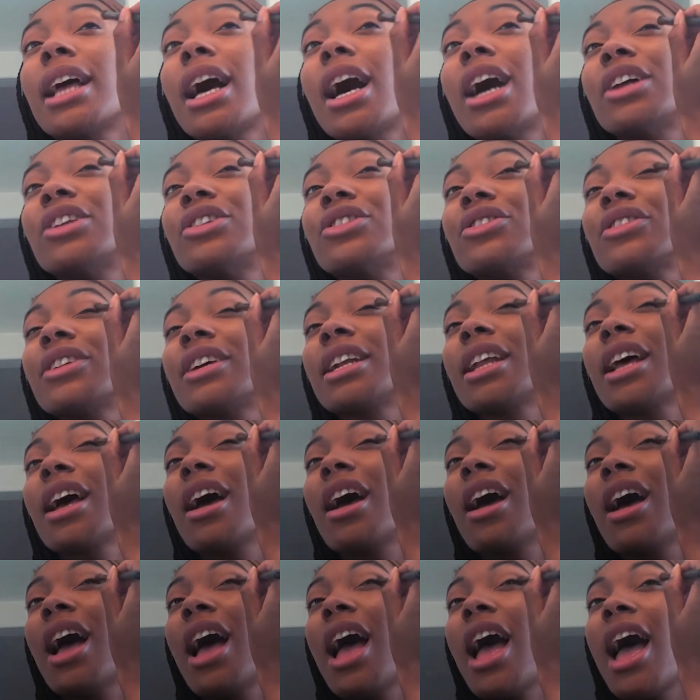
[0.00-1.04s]
100.
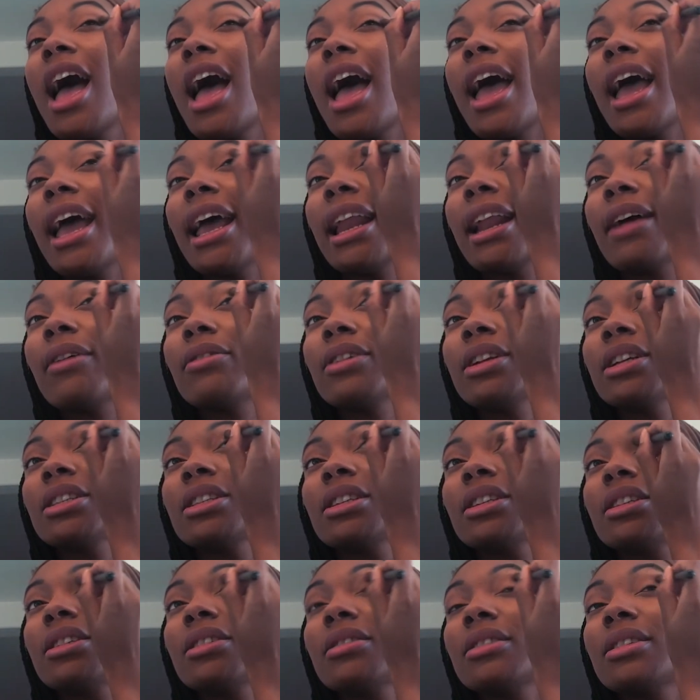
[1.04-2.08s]
And I wanted
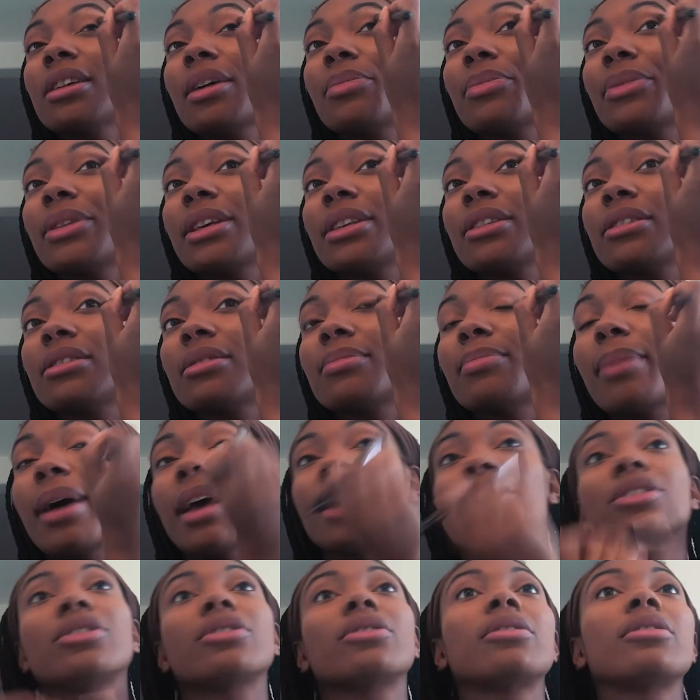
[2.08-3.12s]
to do something
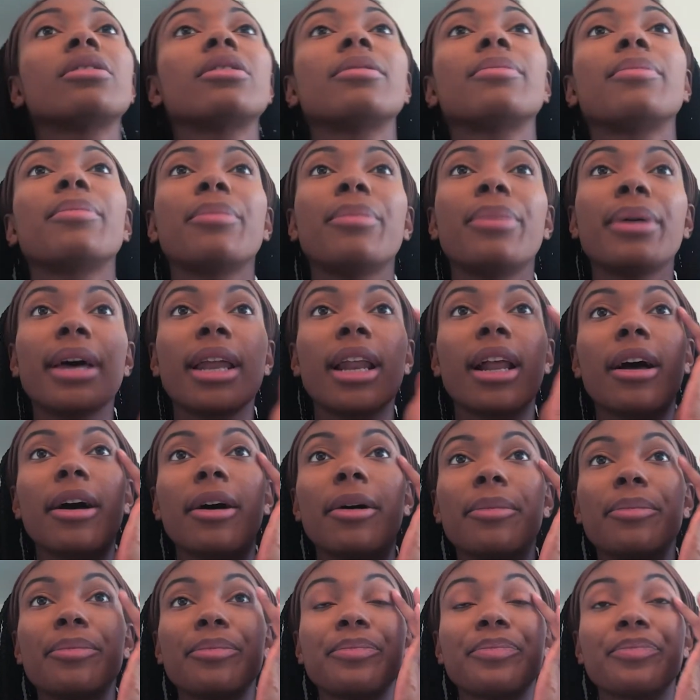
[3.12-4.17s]
special, but
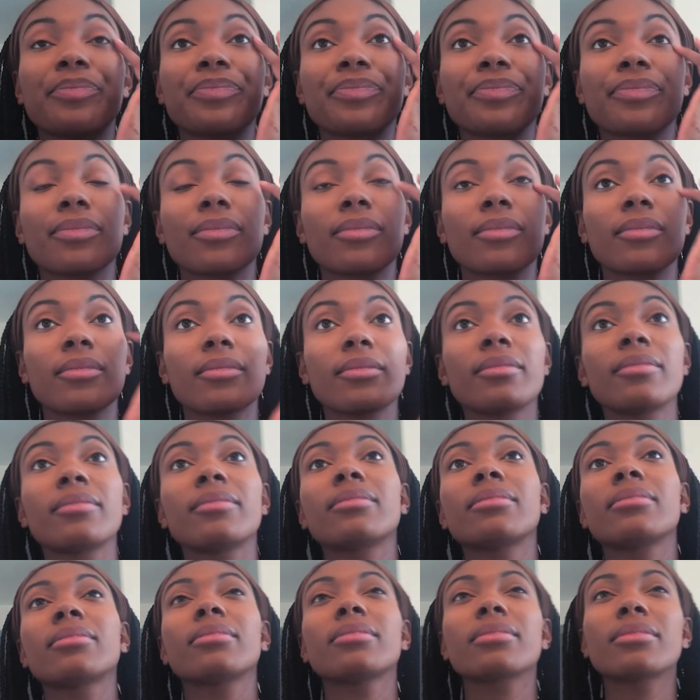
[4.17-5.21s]
I
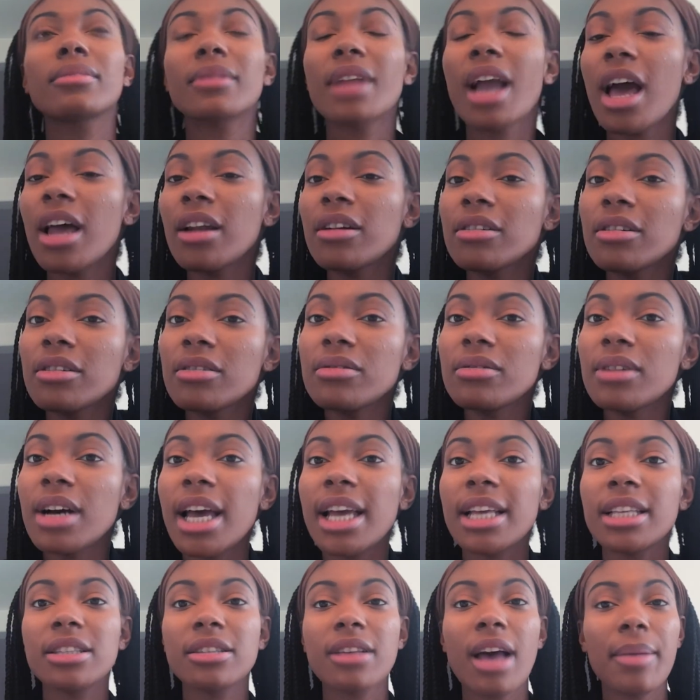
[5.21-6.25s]
don't know
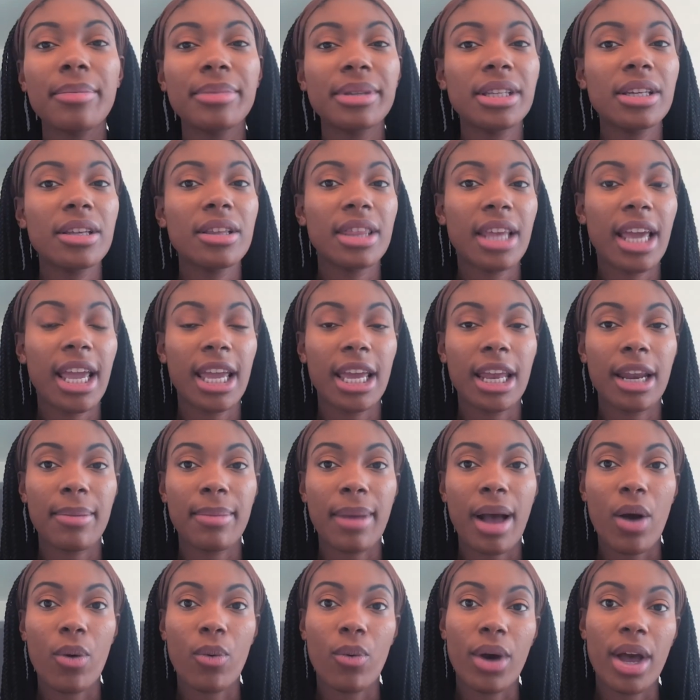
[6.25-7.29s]
what. So I'm still thinking
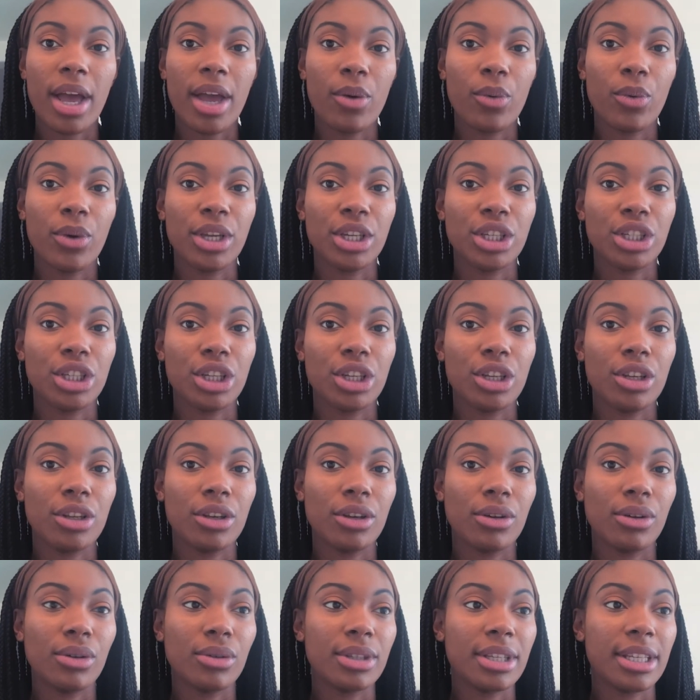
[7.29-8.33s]
about what we should
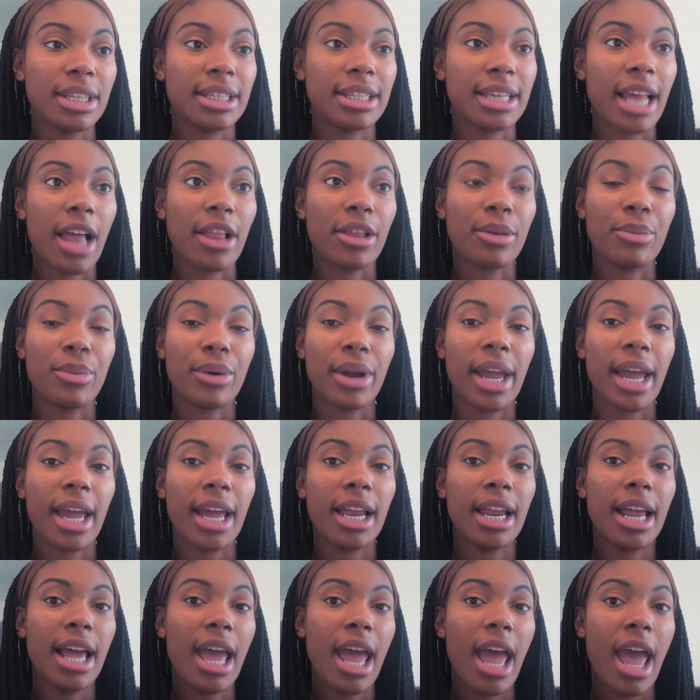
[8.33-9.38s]
do to
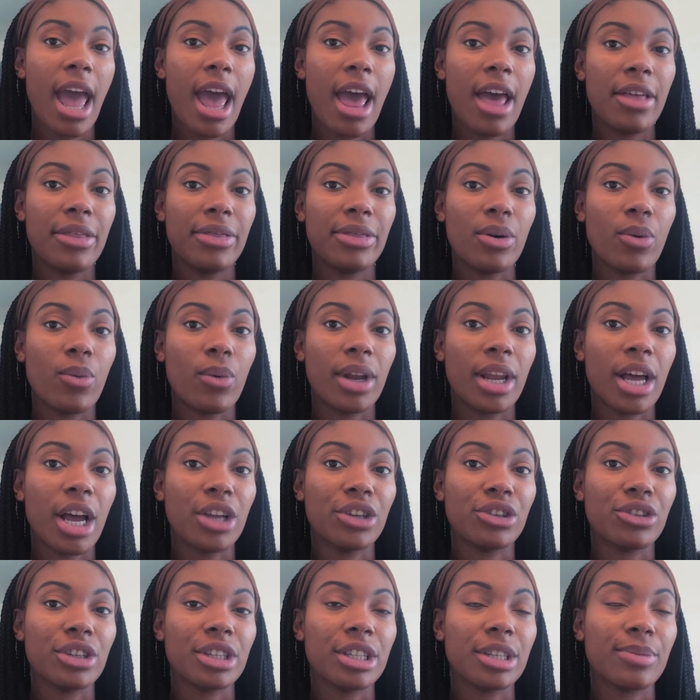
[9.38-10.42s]
celebrate the
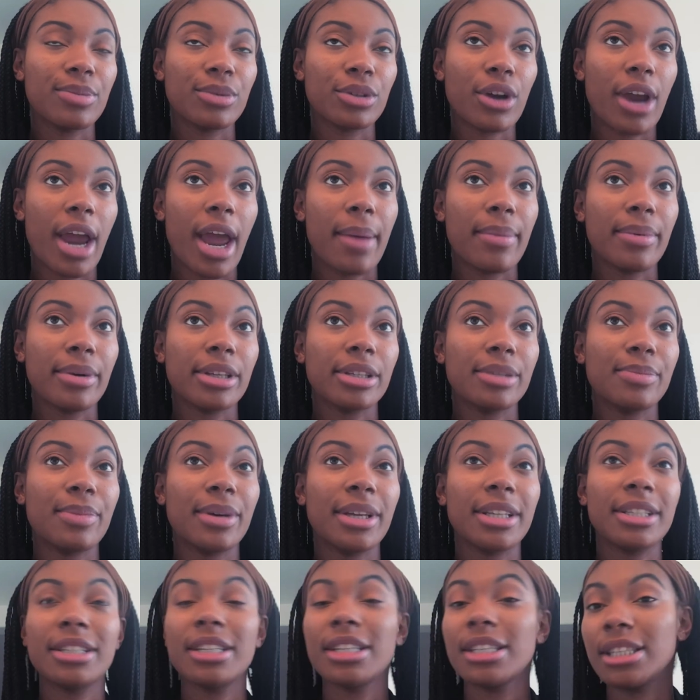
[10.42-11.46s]
100 subscribers,
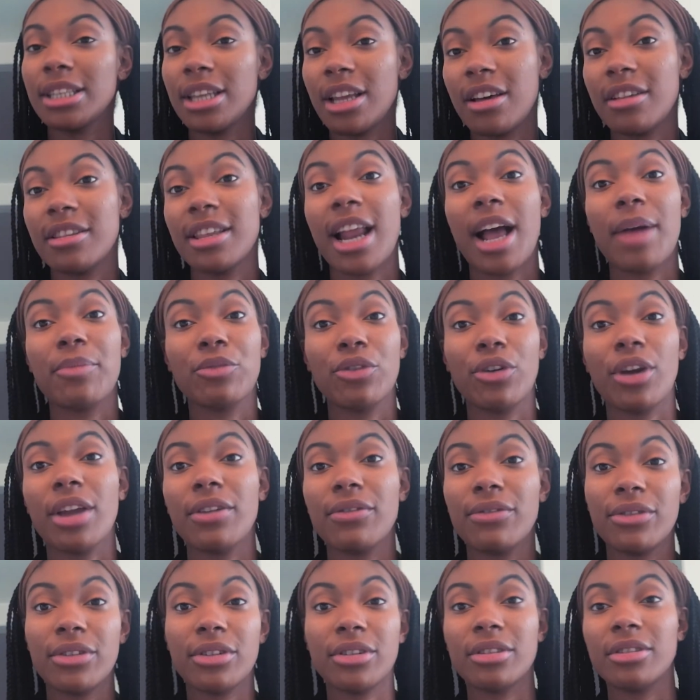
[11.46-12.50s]
but just know that I'm
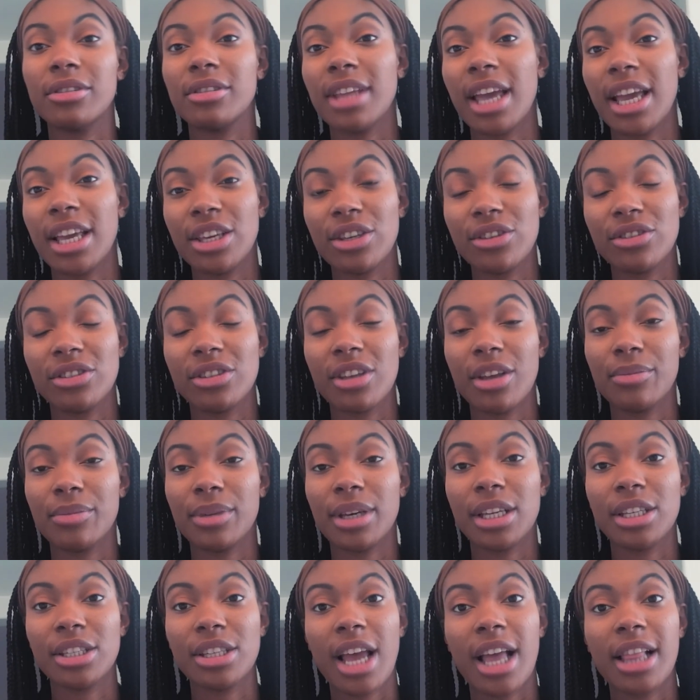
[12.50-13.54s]
grateful. Thank you so
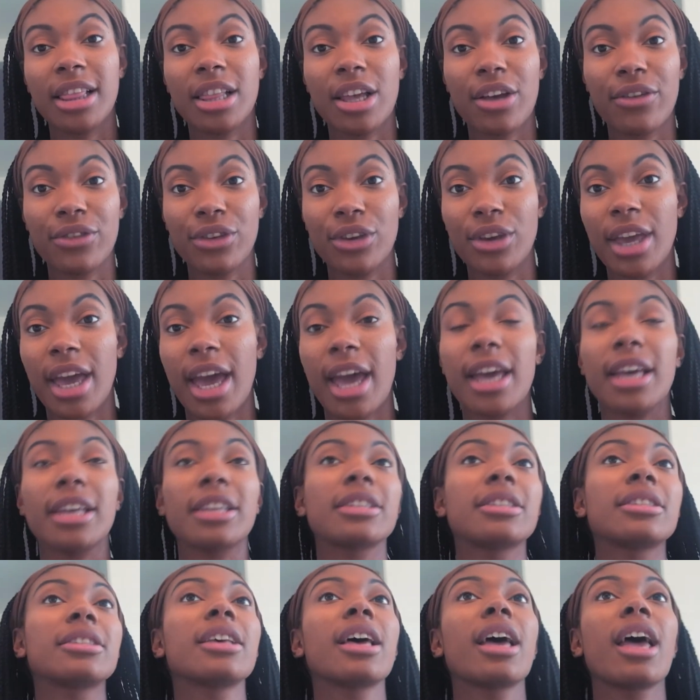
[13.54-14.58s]
much. I love you
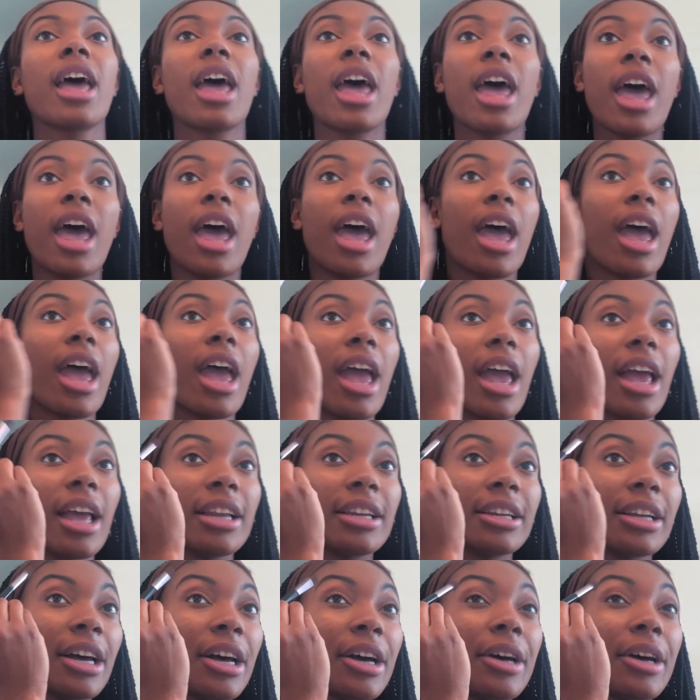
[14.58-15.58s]
guys. And